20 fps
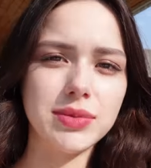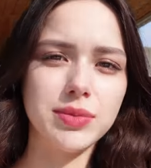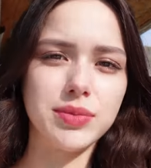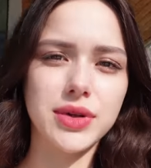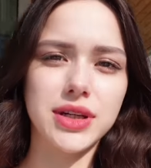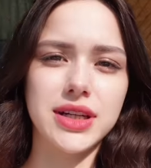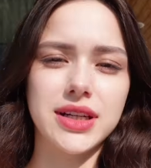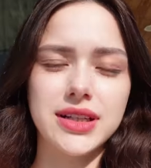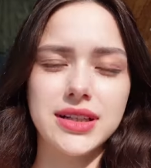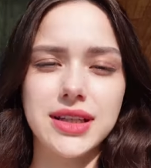
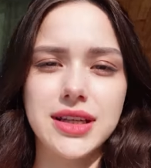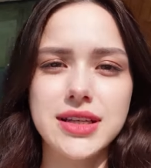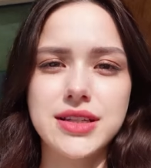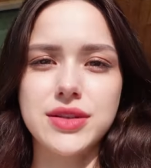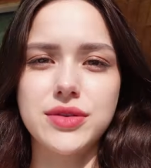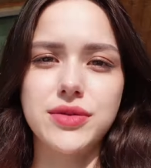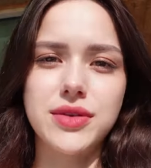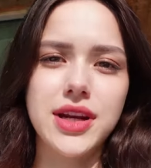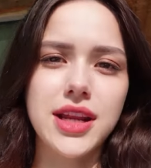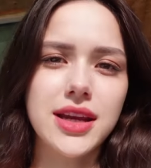but he's
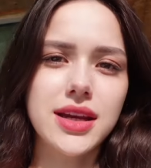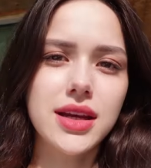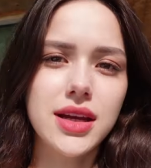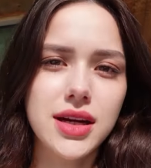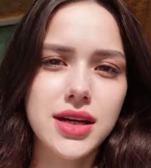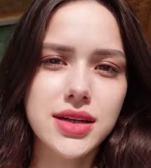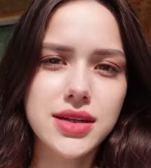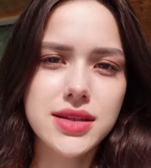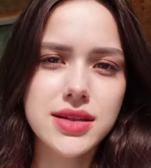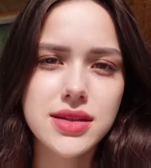already
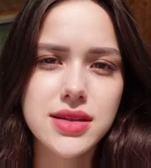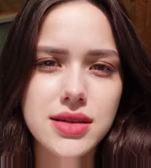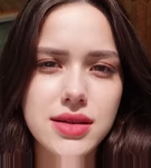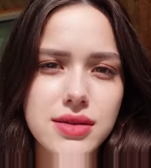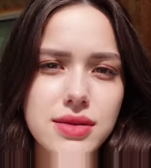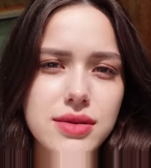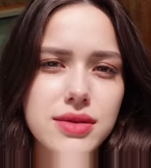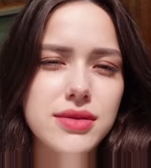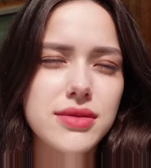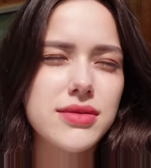here,
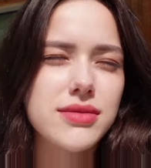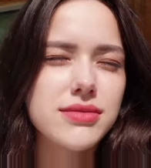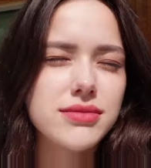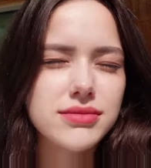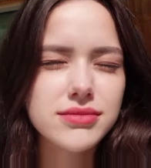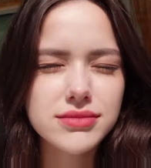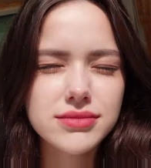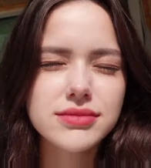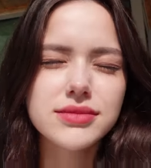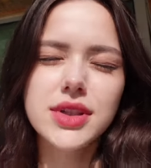so
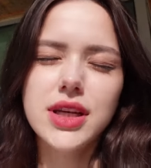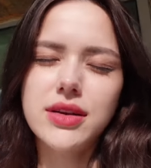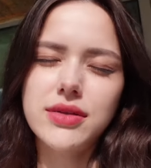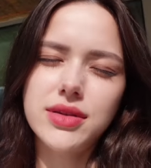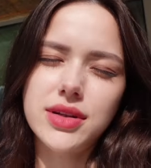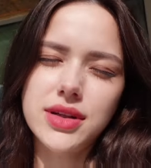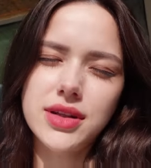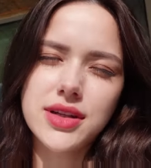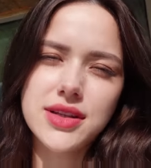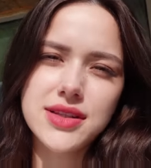
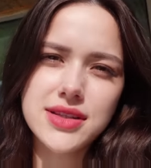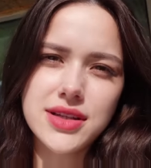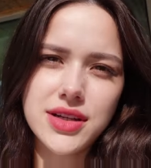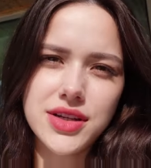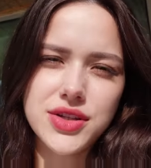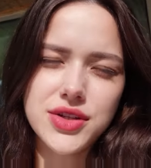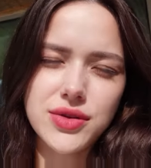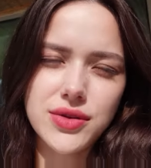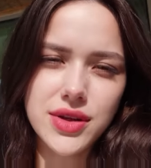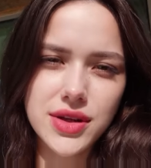we're gonna start
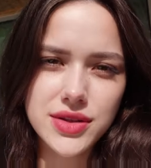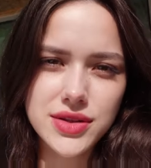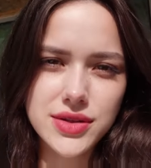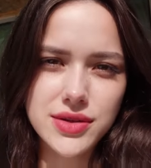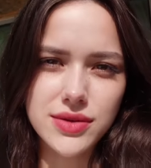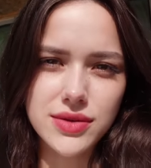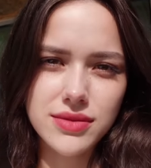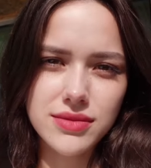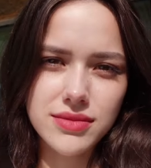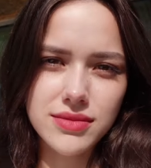shooting
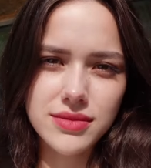soon.